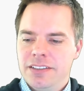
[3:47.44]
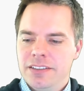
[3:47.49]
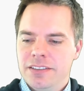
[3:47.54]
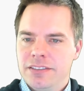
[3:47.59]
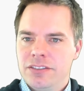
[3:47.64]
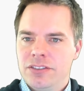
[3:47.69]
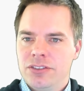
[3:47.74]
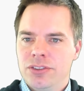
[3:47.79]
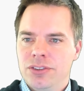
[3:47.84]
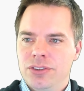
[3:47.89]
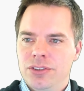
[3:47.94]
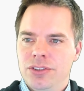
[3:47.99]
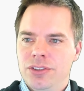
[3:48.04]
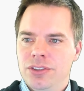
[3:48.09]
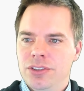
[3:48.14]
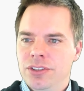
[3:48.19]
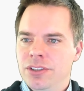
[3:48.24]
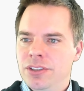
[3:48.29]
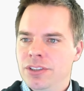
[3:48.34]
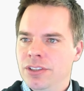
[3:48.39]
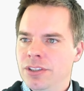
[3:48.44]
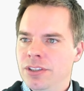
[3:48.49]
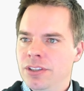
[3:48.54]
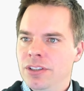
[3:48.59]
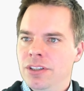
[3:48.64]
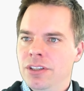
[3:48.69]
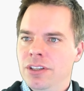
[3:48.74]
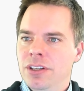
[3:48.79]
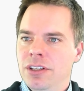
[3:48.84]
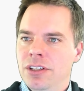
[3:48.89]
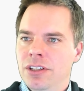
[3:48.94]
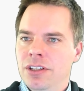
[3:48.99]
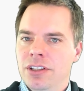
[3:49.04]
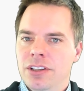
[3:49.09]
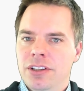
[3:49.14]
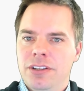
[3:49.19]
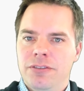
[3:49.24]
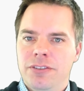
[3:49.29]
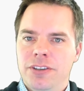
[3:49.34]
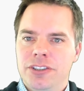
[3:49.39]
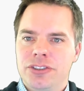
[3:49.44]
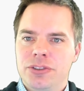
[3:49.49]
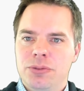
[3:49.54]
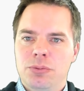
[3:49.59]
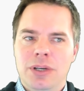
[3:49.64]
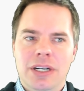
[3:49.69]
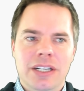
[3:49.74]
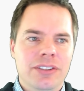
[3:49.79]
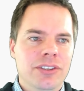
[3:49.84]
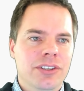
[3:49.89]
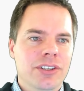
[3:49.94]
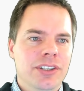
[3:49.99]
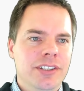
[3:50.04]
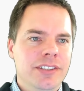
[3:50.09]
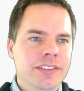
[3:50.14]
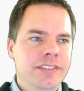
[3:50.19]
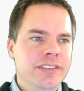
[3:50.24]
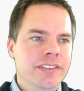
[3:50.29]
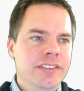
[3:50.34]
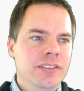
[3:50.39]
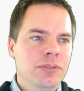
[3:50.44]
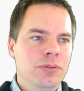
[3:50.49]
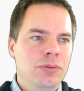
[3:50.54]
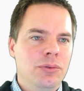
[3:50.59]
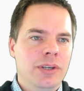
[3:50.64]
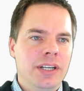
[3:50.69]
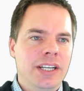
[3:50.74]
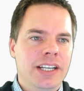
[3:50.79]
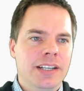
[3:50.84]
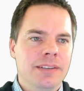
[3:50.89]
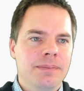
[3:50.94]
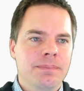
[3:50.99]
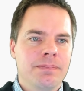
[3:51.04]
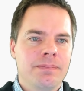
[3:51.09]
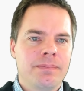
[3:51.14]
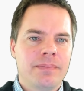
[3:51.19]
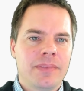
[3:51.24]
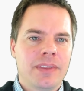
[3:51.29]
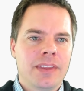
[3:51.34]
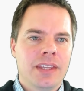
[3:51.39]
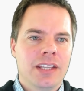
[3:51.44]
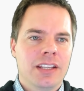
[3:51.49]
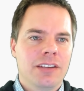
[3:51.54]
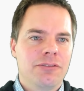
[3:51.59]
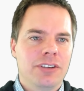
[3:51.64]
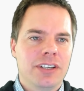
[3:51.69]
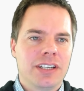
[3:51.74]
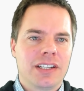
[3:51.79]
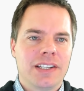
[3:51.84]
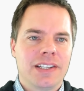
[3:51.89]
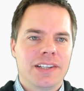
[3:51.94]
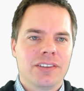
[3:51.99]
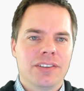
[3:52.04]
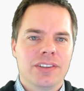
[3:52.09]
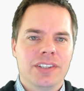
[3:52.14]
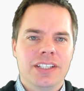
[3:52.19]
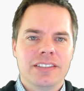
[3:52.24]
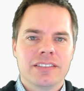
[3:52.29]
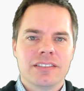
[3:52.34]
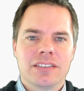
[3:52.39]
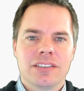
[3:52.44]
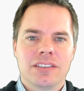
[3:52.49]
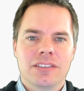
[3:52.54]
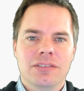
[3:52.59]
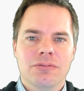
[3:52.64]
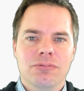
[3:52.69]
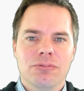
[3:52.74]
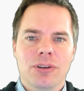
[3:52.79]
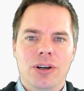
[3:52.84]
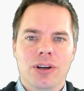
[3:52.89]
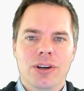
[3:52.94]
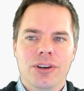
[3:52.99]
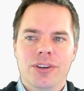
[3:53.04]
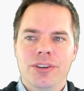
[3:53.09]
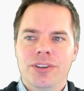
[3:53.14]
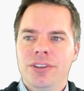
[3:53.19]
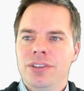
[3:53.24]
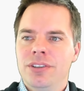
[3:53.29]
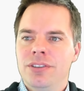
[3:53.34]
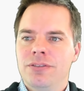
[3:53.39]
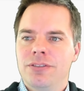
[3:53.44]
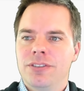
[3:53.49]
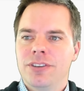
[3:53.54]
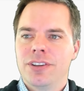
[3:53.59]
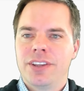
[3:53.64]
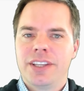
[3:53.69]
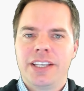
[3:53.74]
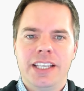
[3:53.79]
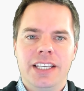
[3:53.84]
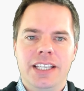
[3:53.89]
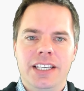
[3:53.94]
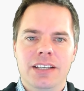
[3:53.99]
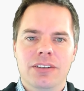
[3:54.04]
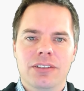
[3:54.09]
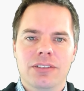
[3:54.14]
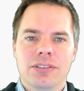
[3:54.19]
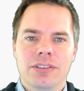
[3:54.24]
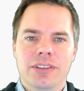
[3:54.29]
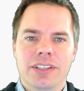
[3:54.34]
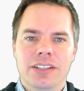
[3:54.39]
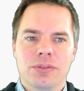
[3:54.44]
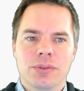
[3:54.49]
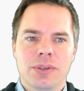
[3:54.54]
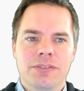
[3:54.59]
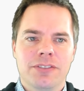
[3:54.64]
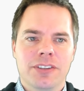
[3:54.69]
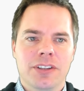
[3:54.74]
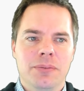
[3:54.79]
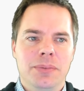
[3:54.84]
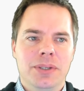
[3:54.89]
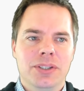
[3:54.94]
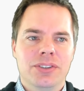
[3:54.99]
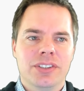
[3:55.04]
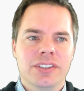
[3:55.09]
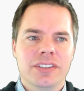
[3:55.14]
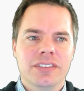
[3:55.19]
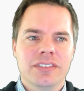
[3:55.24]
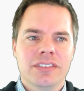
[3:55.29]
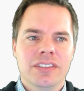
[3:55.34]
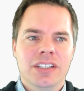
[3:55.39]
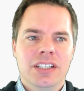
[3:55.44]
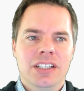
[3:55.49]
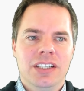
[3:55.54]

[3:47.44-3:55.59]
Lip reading: us to the version 1 herds, where if we click on this row for this one for the milkers,